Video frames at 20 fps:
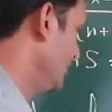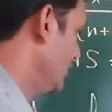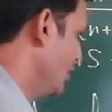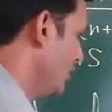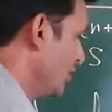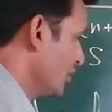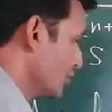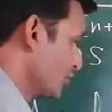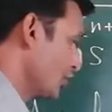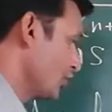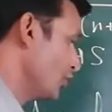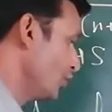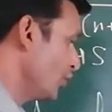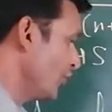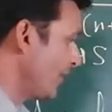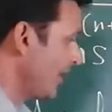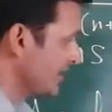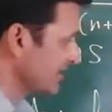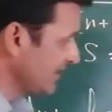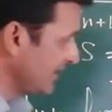So you
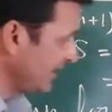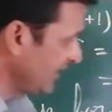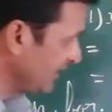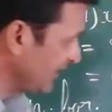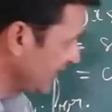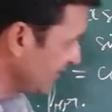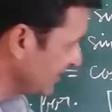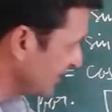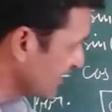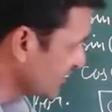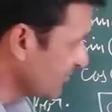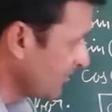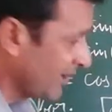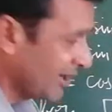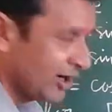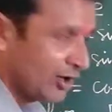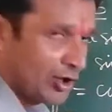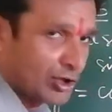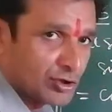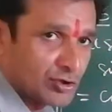may assign it in this
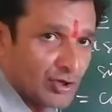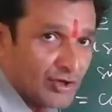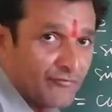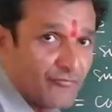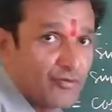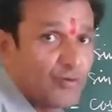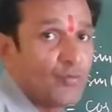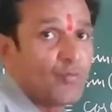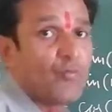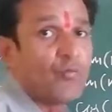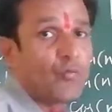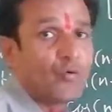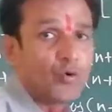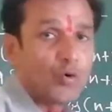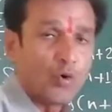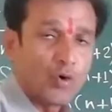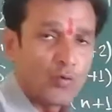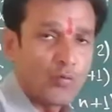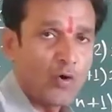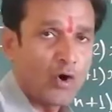manner also if you
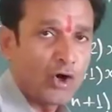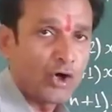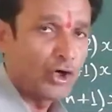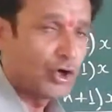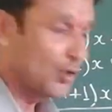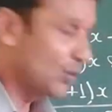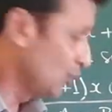don't want to